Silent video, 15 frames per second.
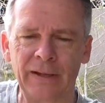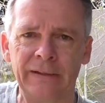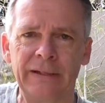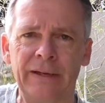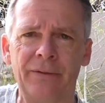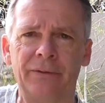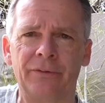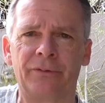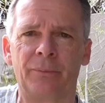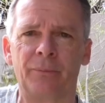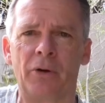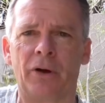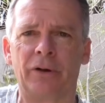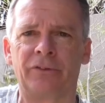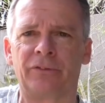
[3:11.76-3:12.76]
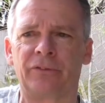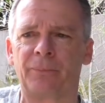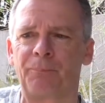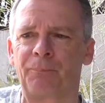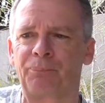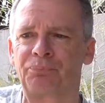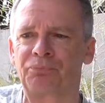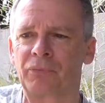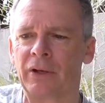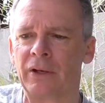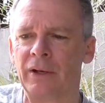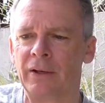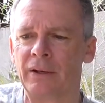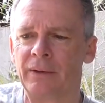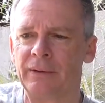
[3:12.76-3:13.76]
And again, there's some nice,
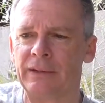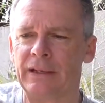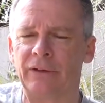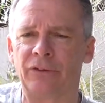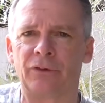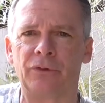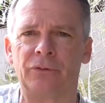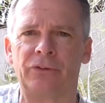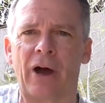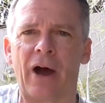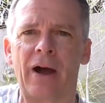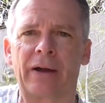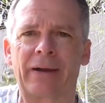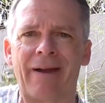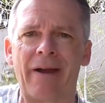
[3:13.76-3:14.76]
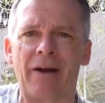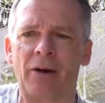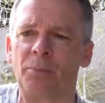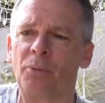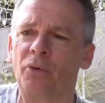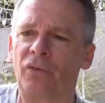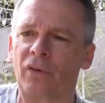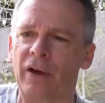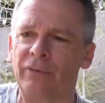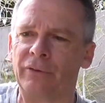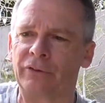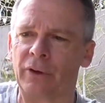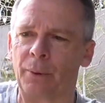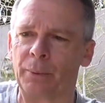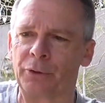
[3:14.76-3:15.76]
yeah, sort of dark caramel
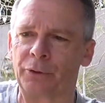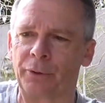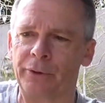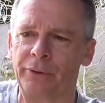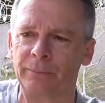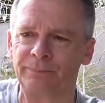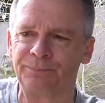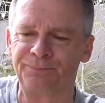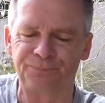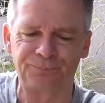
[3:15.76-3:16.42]
flavours coming through.